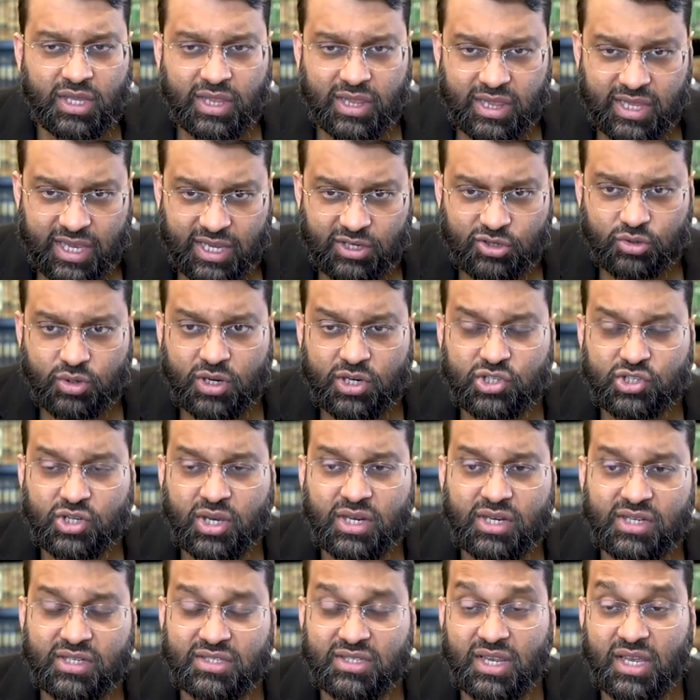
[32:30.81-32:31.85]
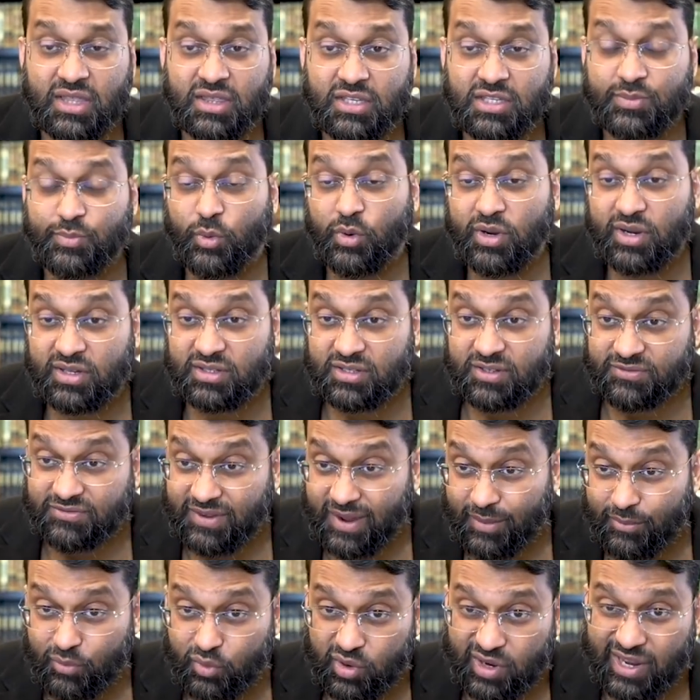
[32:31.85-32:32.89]
Later Ash'aris say this book is a
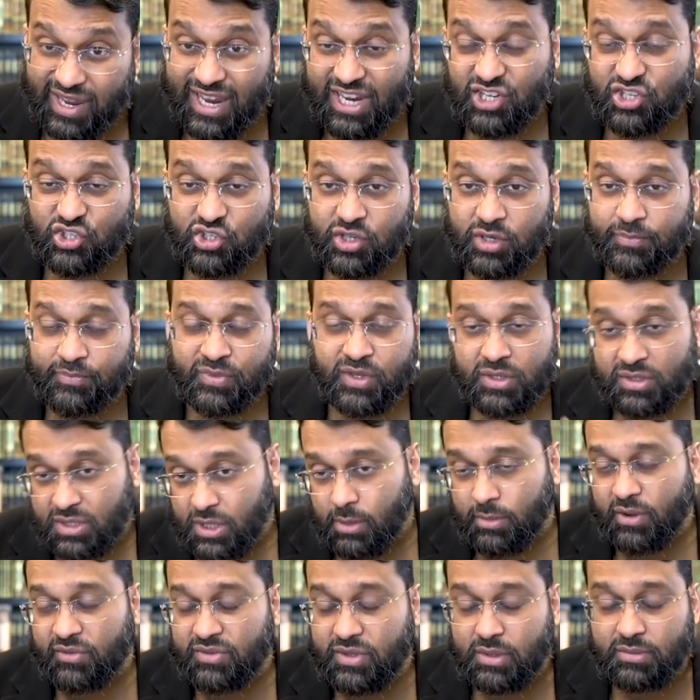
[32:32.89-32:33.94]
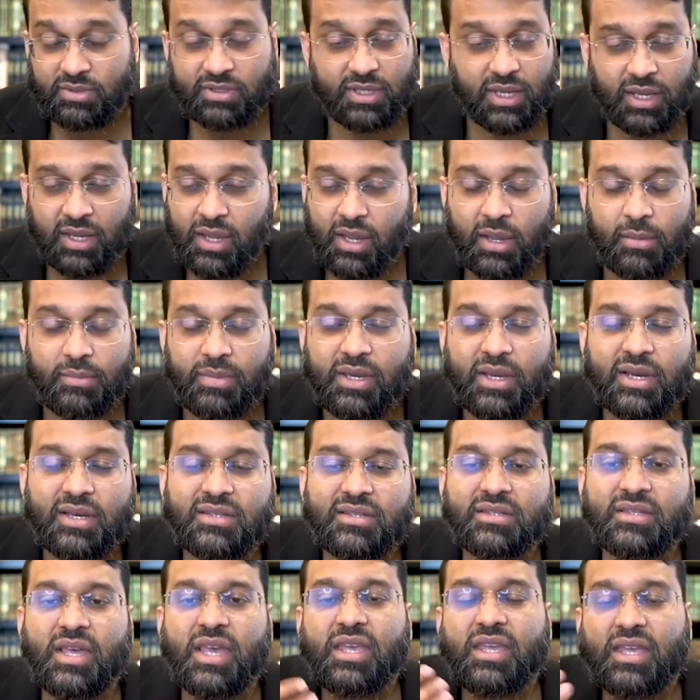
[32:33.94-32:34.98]
fabrication, some of them say,
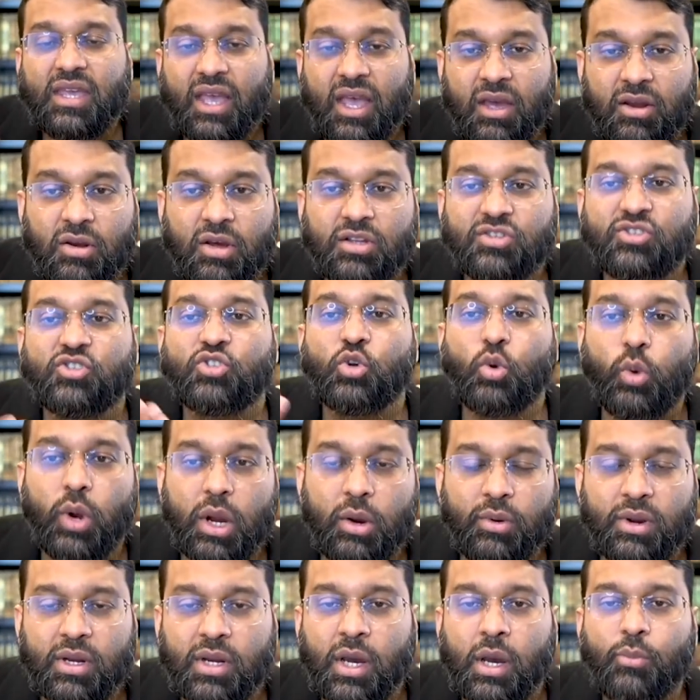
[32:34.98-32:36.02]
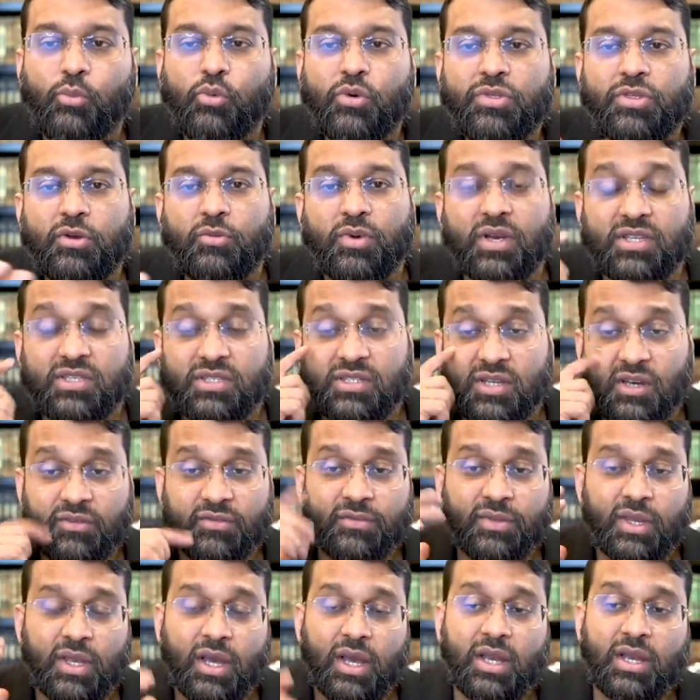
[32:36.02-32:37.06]
because they cannot square it up with the rest
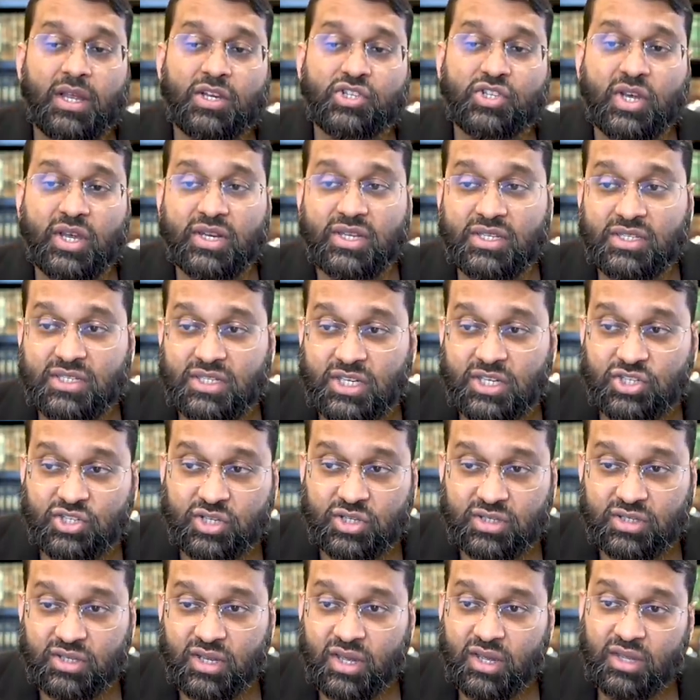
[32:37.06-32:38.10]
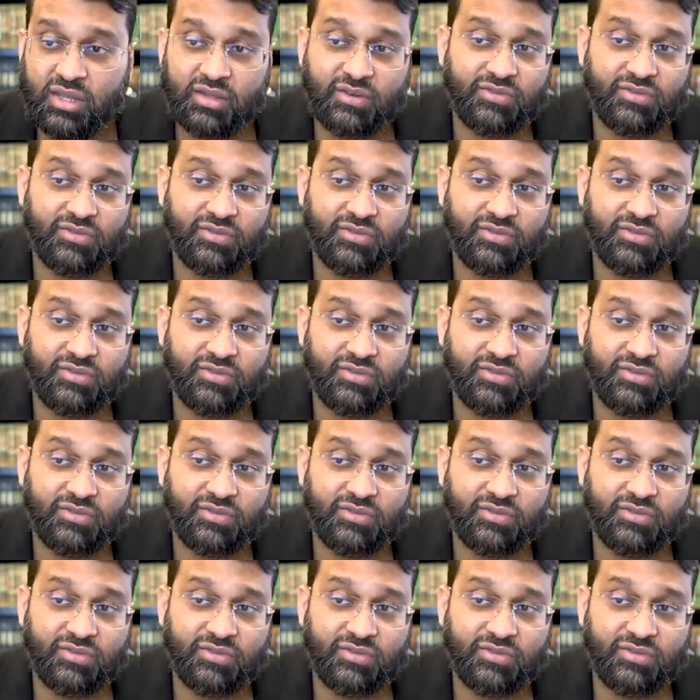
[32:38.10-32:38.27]
of Al-Ash'ari's teachings.